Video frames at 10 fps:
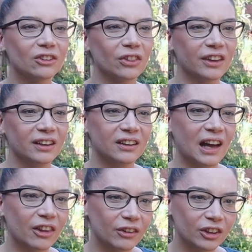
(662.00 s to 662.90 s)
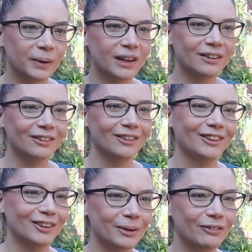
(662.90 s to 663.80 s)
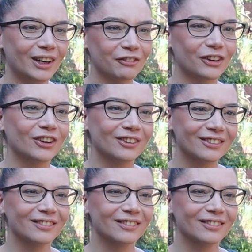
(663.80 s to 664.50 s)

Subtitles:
something together, it's been really fun.